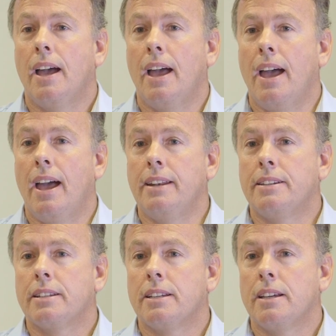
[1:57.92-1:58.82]

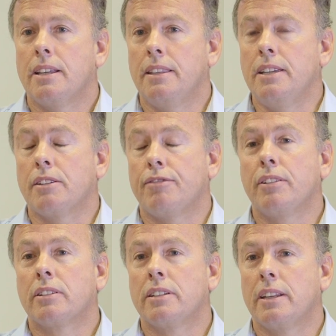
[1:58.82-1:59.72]
And these are
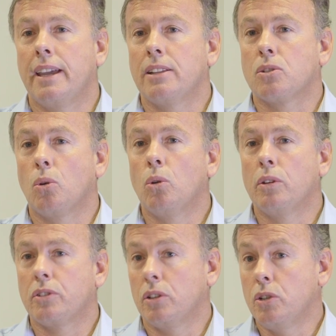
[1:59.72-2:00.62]
filtered against all
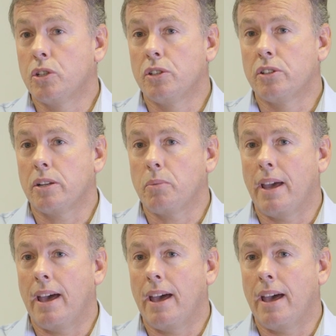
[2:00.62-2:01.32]
the solutions that we